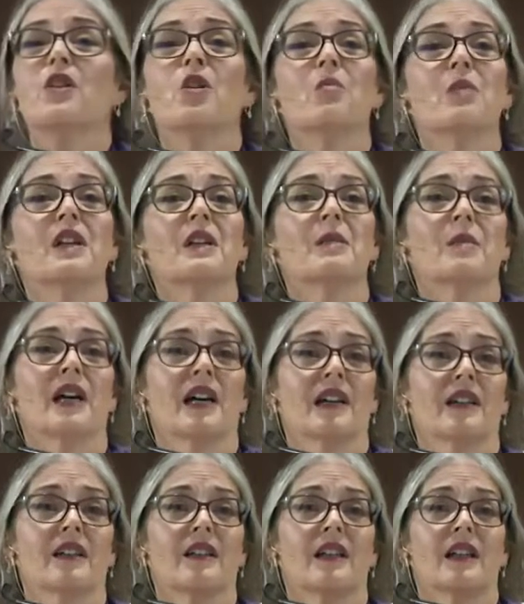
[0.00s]
no
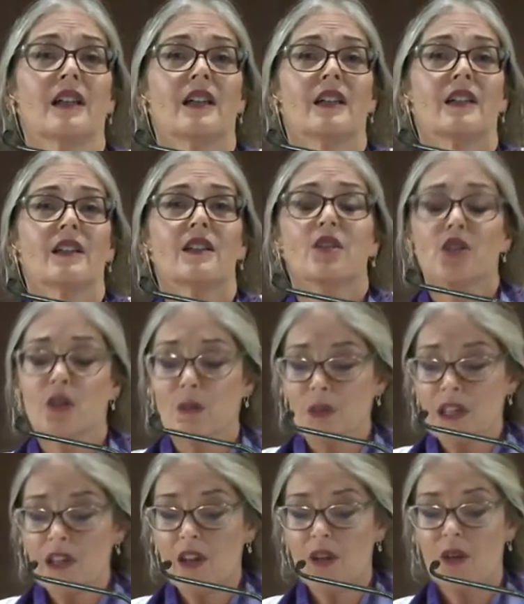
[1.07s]
middleman, that there should
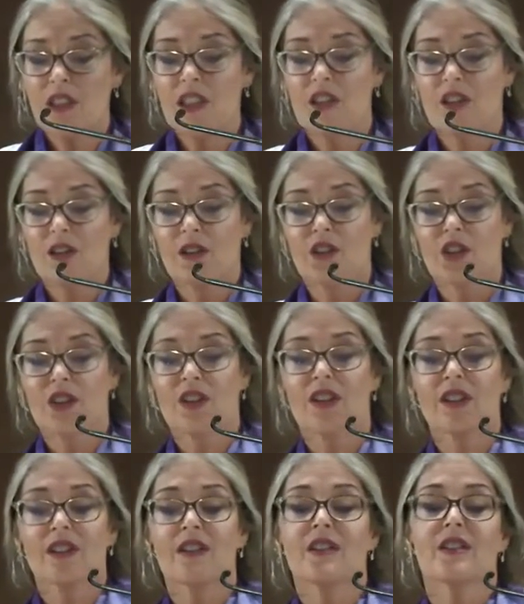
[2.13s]
be no
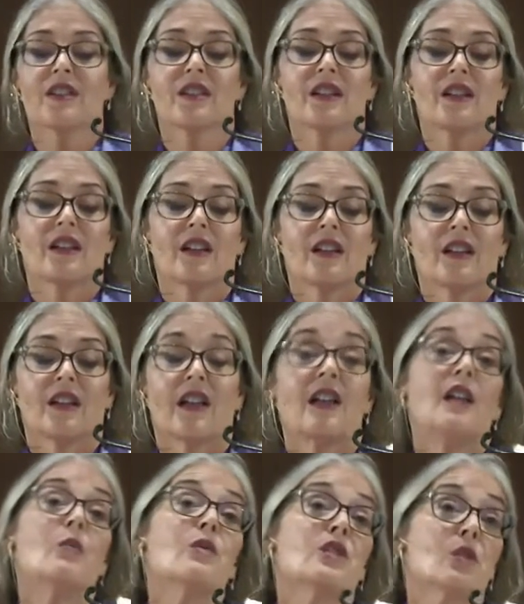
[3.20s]
indulgences. And
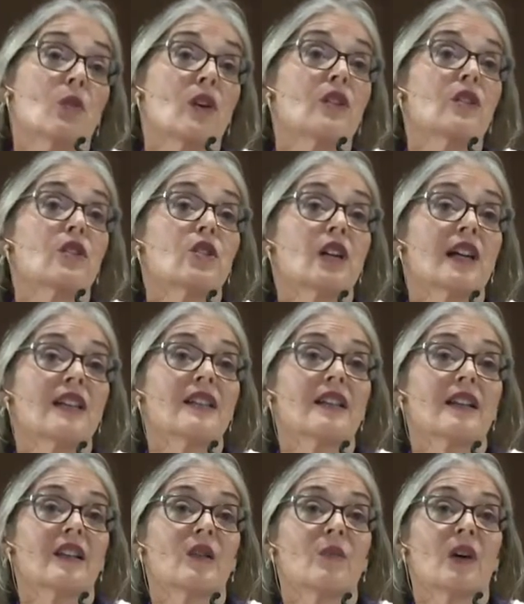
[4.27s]
he was the one to
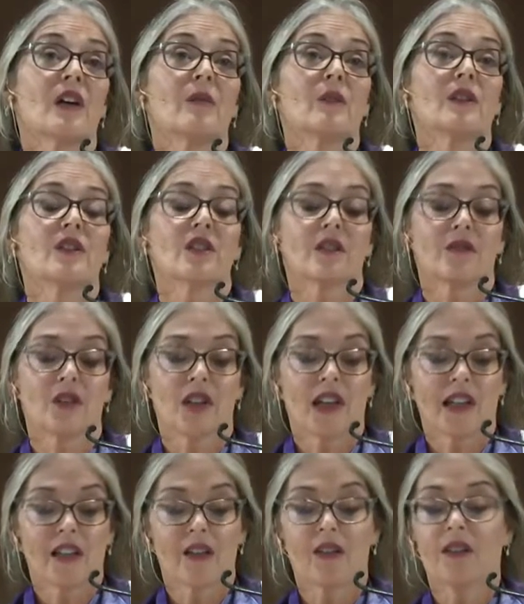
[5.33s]
translate the Bible into the
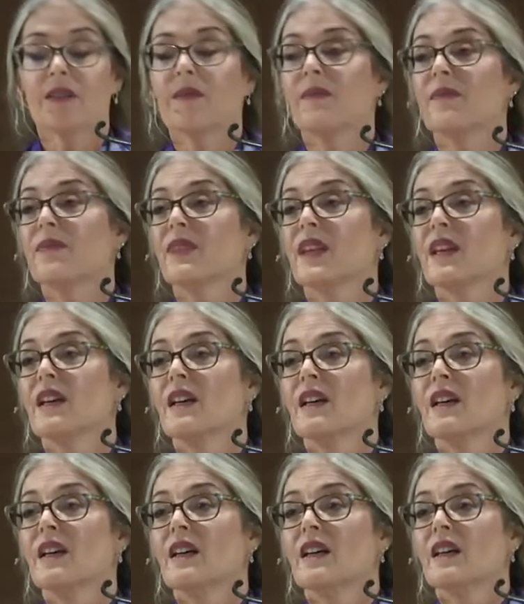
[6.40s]
vernacular.
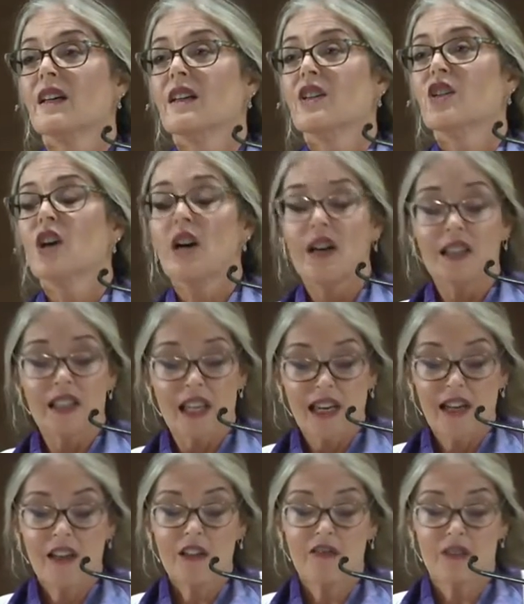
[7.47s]
John
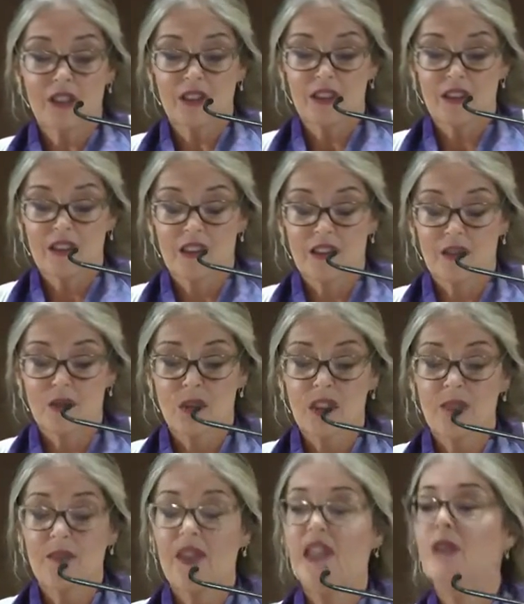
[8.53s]
Calvin,
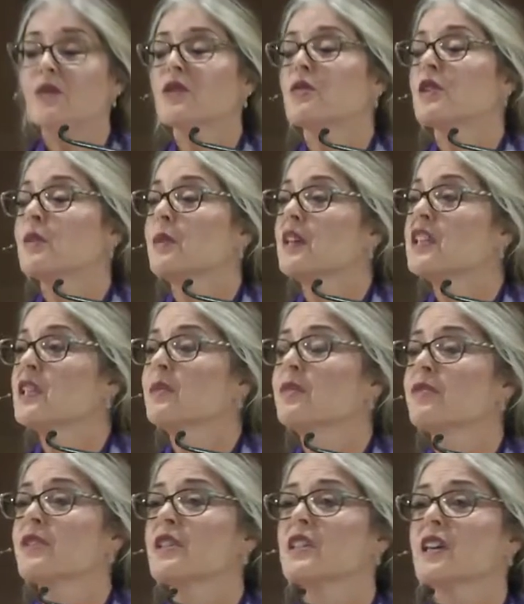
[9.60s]
well, he was responsible
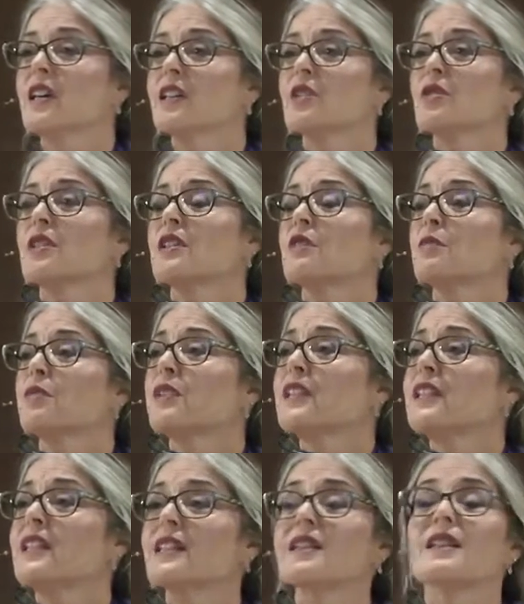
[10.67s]
for the doctrine of
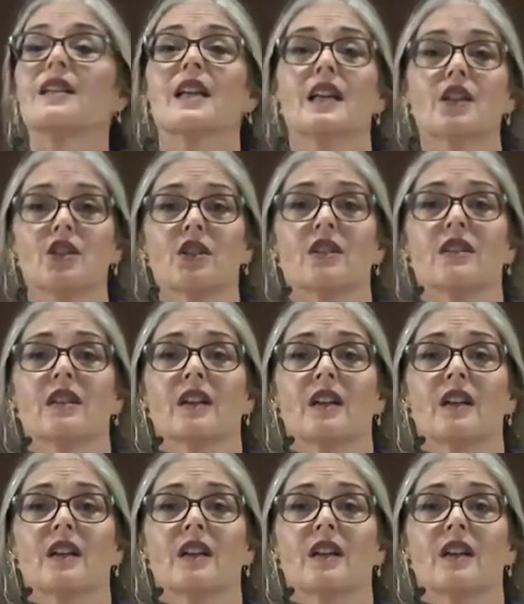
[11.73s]
predestination,